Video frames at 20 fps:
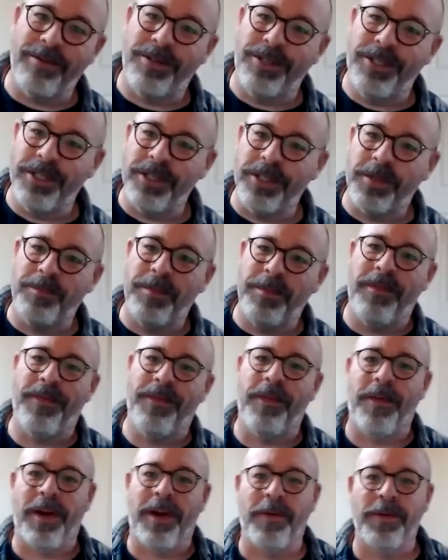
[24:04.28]
just
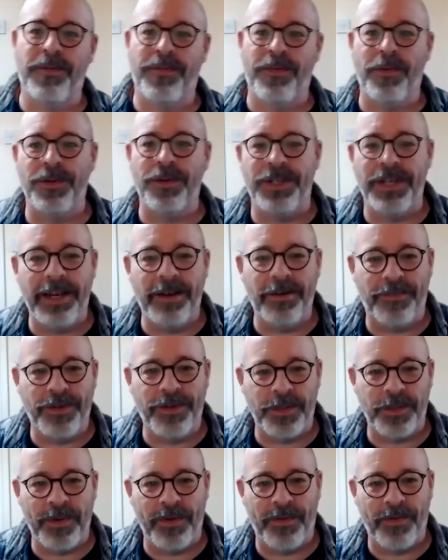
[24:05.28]
before I was fortunate enough,
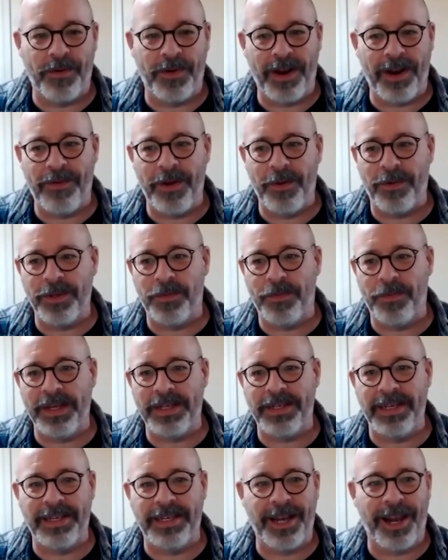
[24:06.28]
just before everyone's
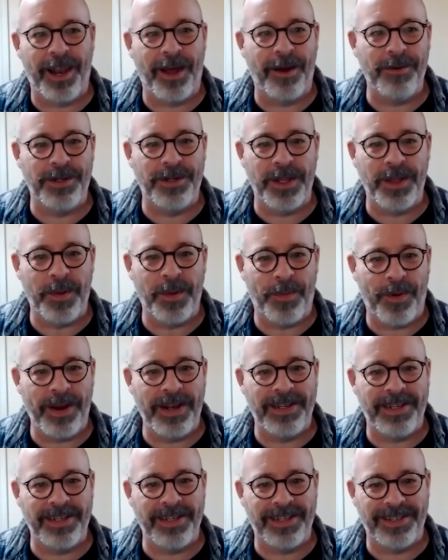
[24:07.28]
business closed and the
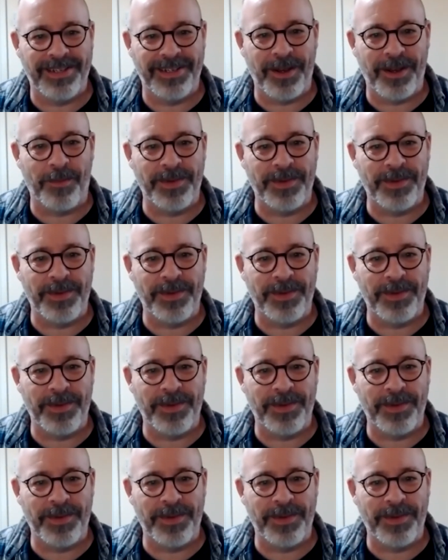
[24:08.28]
printers stopped